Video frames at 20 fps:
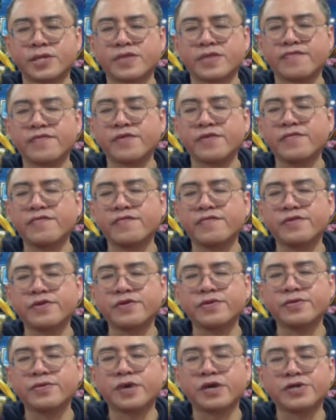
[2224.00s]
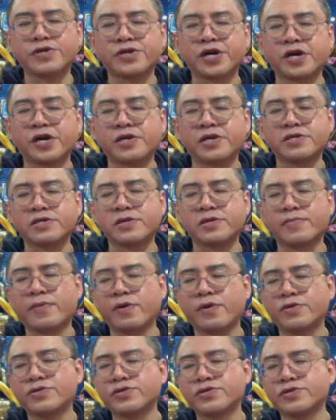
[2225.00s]
Feel free to adjust the
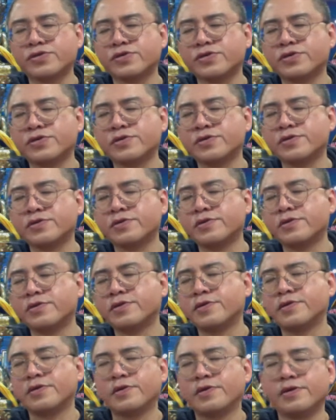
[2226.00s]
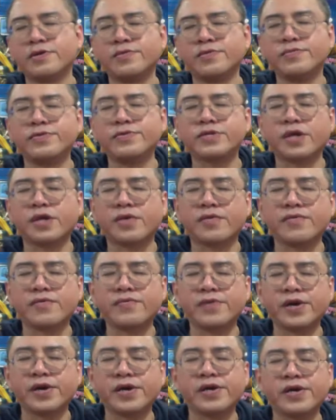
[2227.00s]
posture in whichever
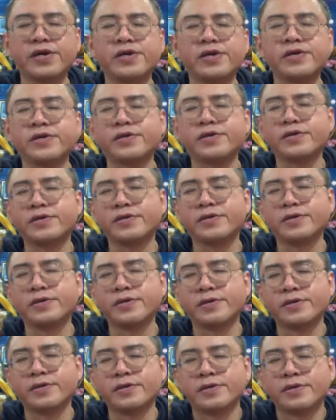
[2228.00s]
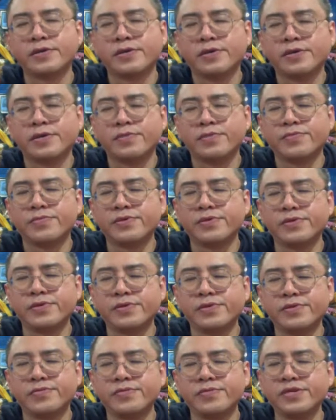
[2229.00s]
way we
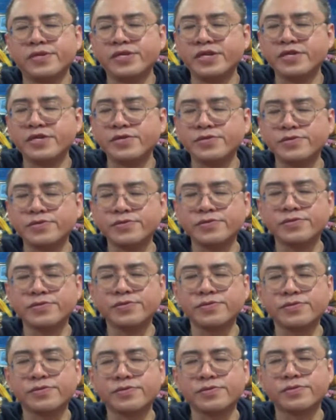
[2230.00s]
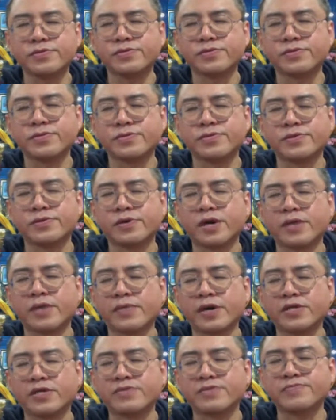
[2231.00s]
need to help
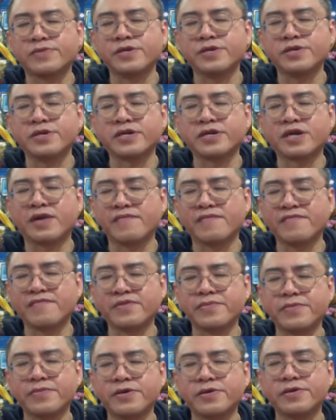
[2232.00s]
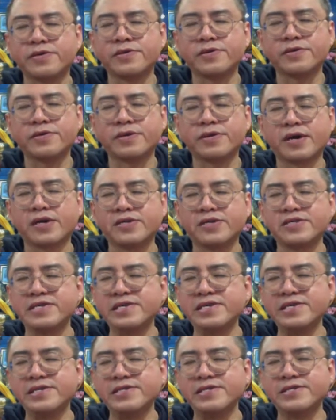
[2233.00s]
us be comfortable, at
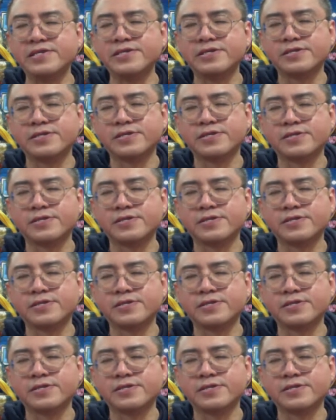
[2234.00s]
ease.